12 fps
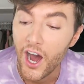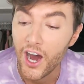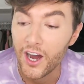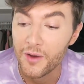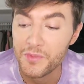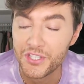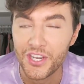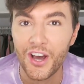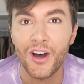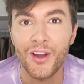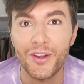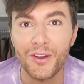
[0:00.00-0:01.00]

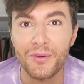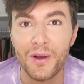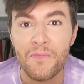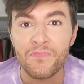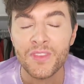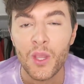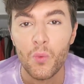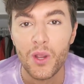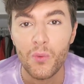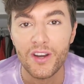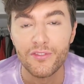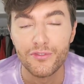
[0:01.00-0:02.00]
So
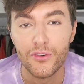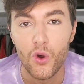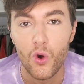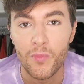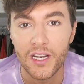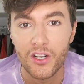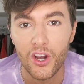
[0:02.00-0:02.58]
we went through all my